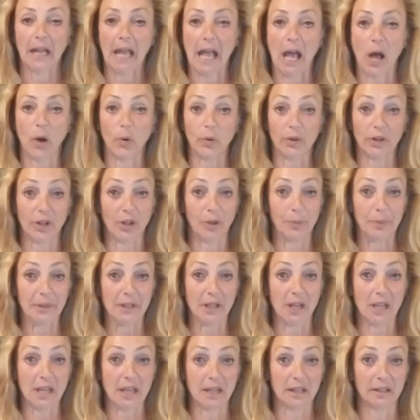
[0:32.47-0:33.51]
How it all
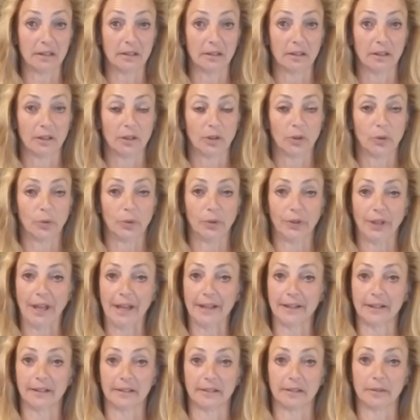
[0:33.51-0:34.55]
began? Well,
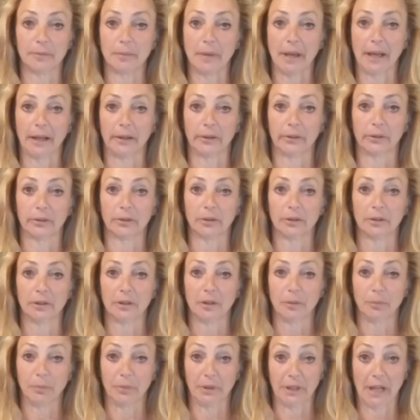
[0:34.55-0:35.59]
that doesn't matter,
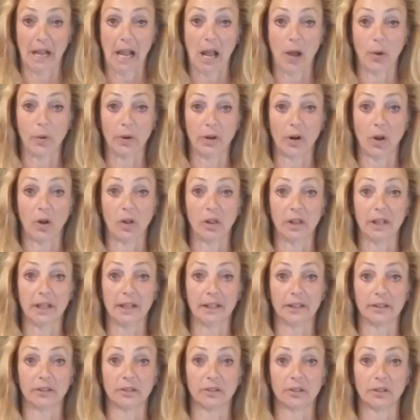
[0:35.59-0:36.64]
but how it all
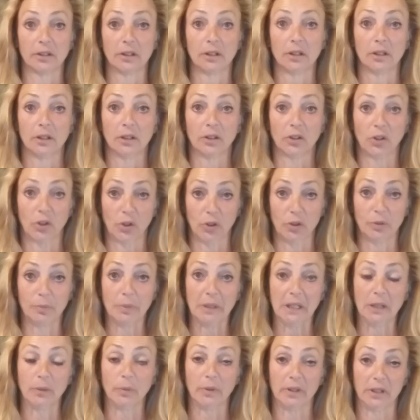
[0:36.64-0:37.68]
ends could
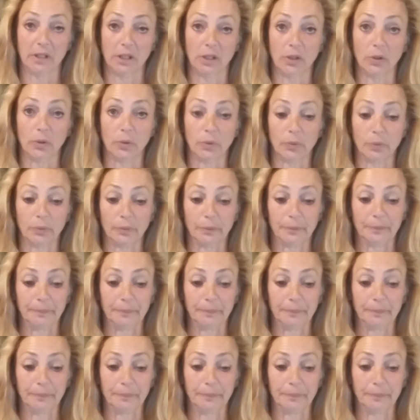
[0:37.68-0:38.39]
be with you.